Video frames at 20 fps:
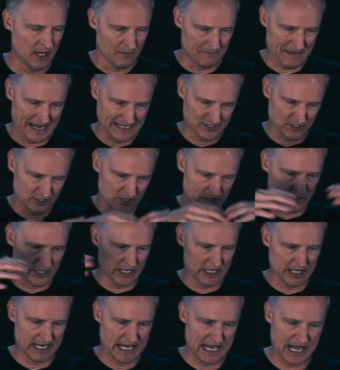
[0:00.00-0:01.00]

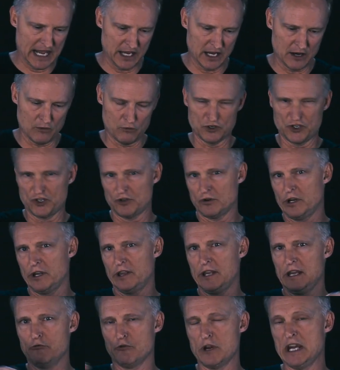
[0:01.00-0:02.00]
Macedonia and Achaia were sort
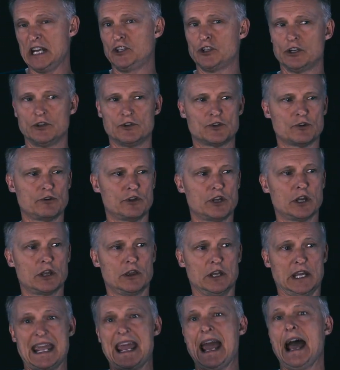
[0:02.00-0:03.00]
of the regions or
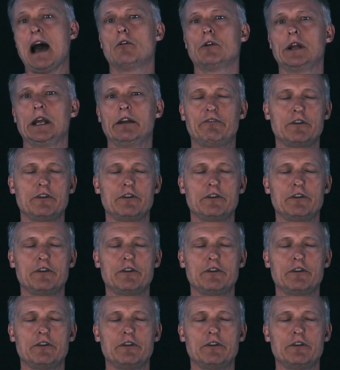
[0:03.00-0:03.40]
the county.